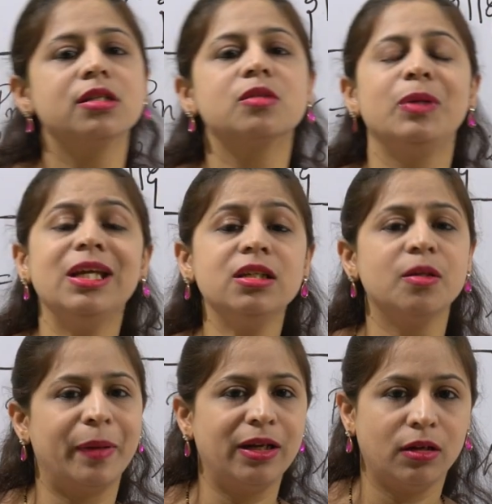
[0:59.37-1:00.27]
it is being
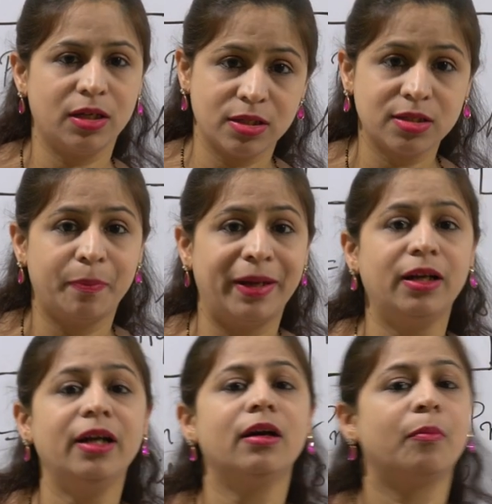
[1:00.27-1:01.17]
depend it is
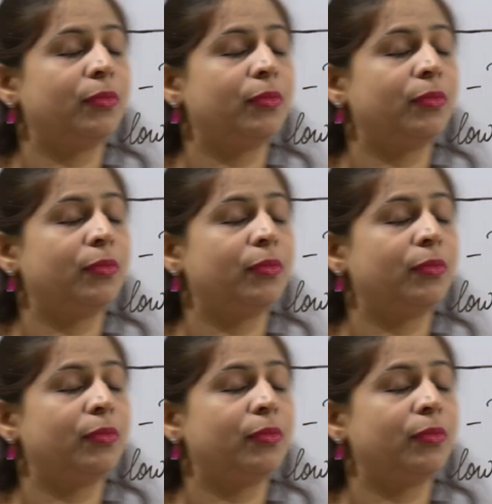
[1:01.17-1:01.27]
dependent